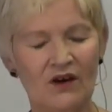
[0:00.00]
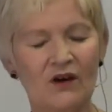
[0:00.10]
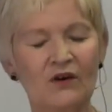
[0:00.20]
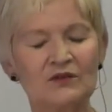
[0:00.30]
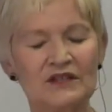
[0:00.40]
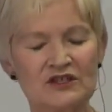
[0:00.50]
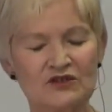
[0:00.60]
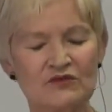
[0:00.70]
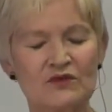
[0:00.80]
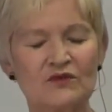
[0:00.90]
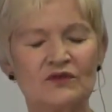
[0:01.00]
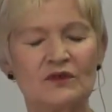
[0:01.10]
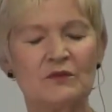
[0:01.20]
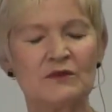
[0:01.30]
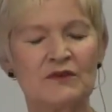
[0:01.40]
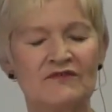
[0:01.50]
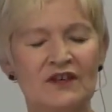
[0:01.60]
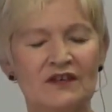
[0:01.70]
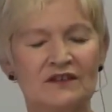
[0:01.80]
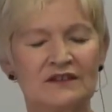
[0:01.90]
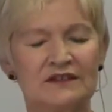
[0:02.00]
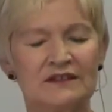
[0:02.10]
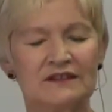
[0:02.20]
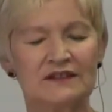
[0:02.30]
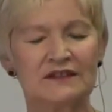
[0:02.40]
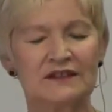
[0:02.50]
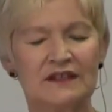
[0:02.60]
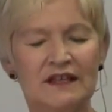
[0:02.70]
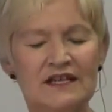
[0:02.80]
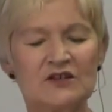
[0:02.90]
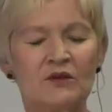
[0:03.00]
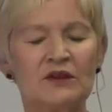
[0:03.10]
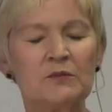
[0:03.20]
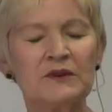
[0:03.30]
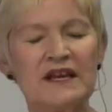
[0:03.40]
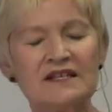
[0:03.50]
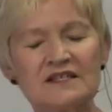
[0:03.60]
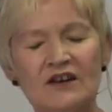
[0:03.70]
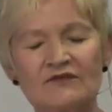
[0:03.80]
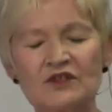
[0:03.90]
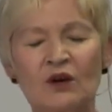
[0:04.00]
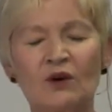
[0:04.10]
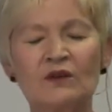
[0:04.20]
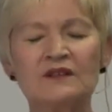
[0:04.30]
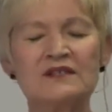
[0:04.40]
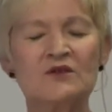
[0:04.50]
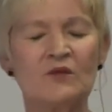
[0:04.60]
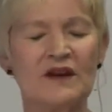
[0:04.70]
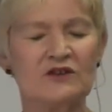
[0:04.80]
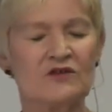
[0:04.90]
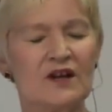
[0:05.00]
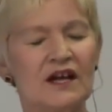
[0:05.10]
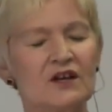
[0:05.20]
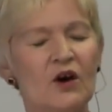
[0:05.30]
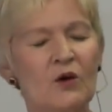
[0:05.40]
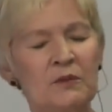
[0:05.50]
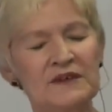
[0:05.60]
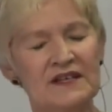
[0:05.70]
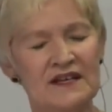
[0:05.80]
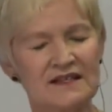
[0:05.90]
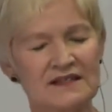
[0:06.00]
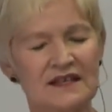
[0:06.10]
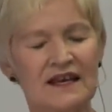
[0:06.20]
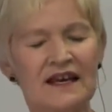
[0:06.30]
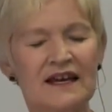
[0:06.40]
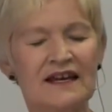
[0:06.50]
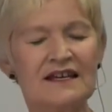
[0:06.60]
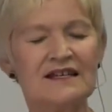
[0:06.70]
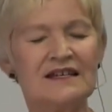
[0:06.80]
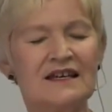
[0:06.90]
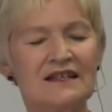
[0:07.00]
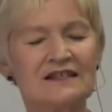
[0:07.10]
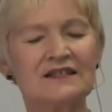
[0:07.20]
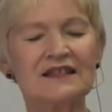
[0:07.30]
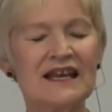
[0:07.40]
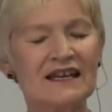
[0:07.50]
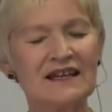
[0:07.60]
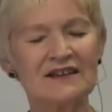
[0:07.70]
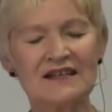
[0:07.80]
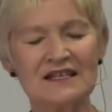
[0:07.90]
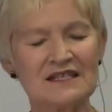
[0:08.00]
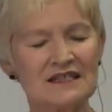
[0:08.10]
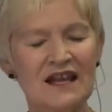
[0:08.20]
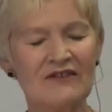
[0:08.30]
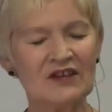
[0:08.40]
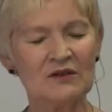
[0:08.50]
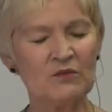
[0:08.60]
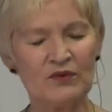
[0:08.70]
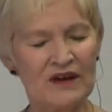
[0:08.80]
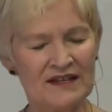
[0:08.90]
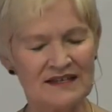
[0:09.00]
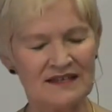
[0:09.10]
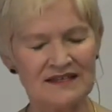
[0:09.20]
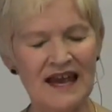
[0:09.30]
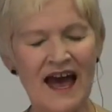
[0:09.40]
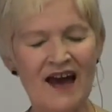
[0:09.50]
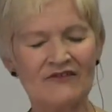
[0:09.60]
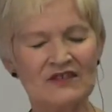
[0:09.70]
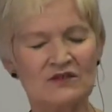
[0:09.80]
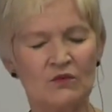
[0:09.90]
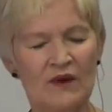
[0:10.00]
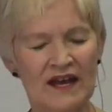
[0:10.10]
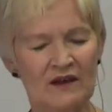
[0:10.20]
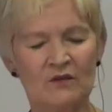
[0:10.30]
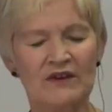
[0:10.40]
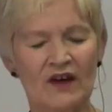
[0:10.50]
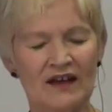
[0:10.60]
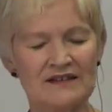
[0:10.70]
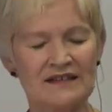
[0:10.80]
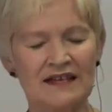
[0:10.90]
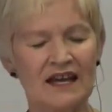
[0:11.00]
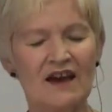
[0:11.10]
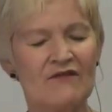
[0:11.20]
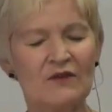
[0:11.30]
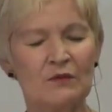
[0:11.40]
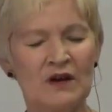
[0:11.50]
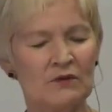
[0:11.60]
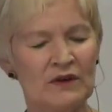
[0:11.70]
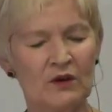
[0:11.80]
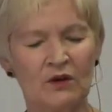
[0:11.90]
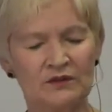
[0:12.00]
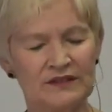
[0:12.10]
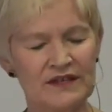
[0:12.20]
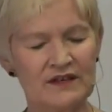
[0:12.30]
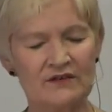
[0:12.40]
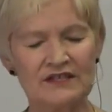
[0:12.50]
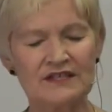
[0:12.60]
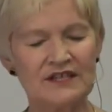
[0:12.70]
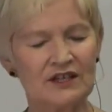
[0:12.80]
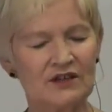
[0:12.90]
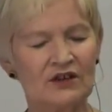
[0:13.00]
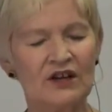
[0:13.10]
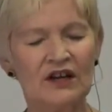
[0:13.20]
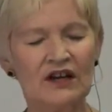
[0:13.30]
only truth to be revealed. So in a place of total surrender and openness to letting this loving presence have its way with us and everyone we hold near and dear,